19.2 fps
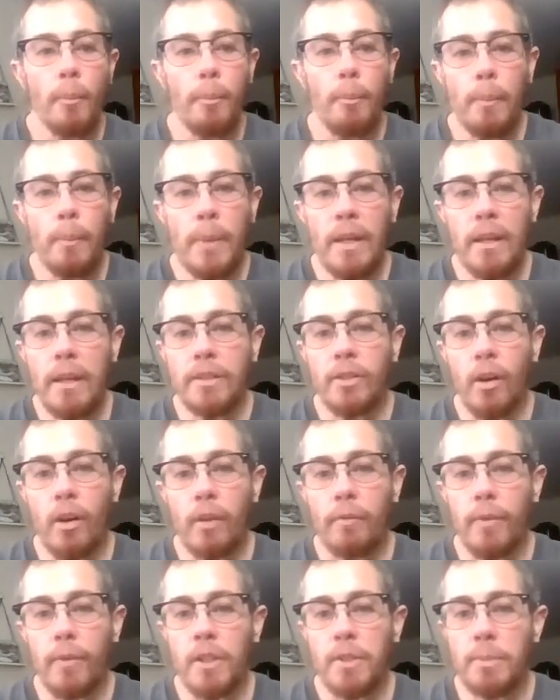but it is hard
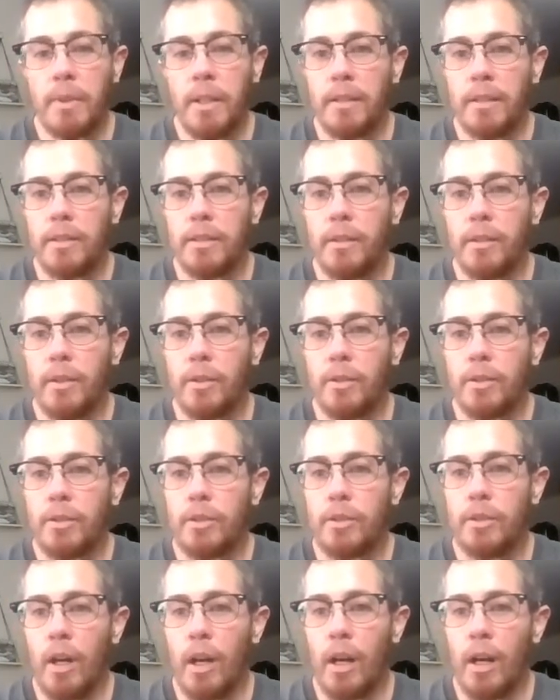at first because there's
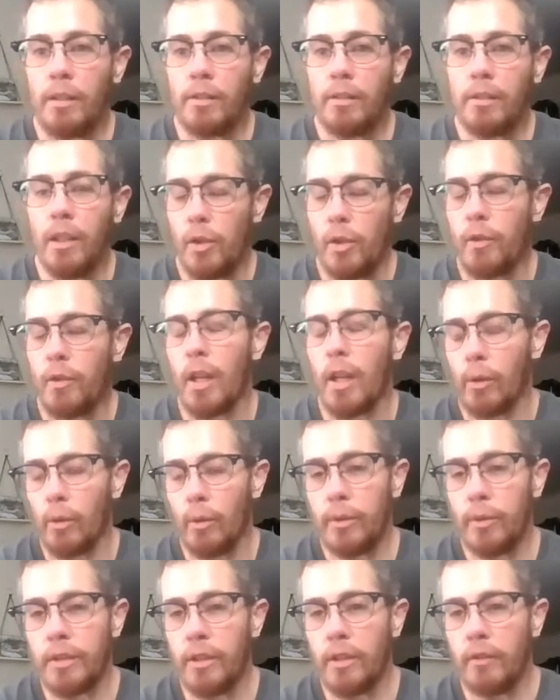not you know you've got a
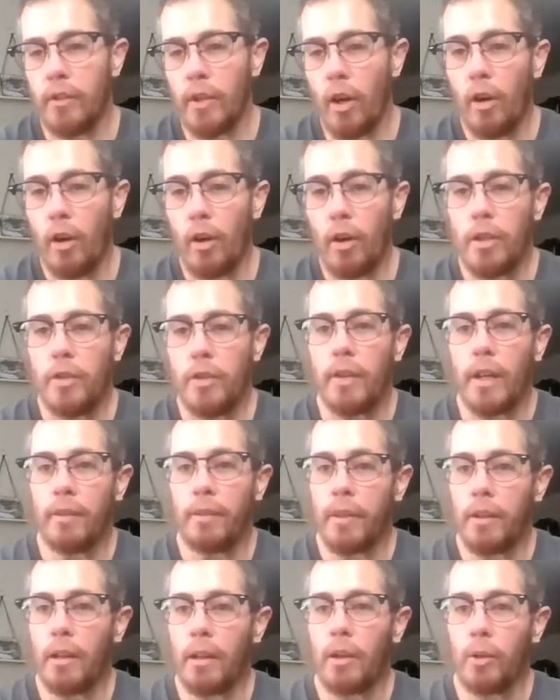loose end of yarn and you've got to
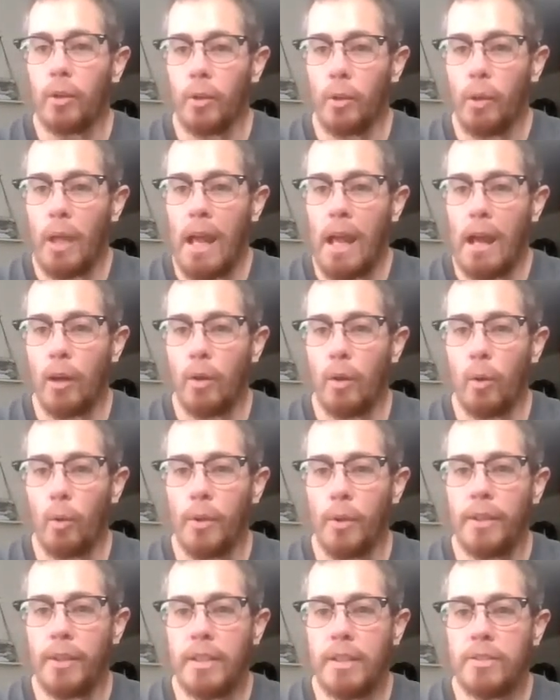figure out how to, how to
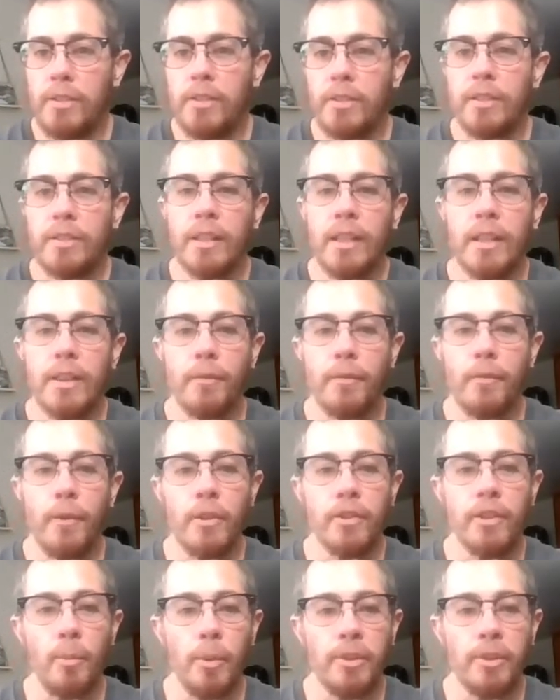hold the tension just to get the
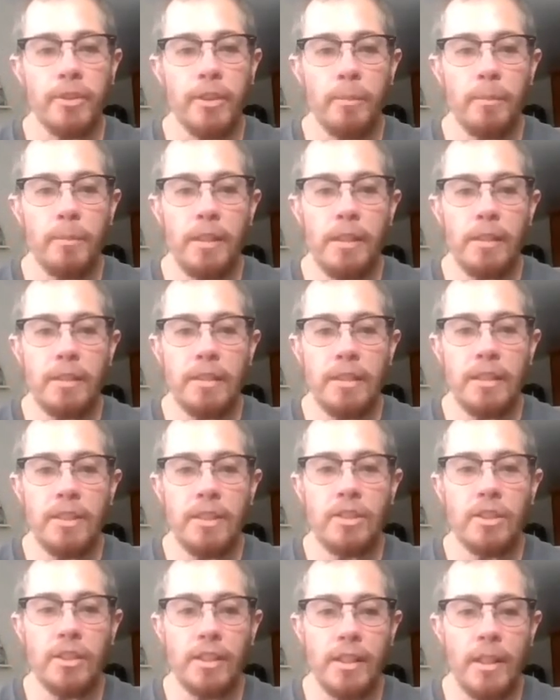first couple sti-
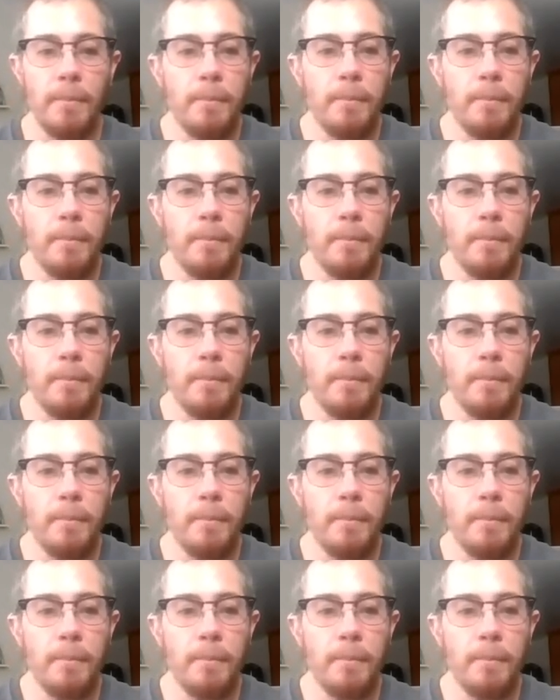stitches in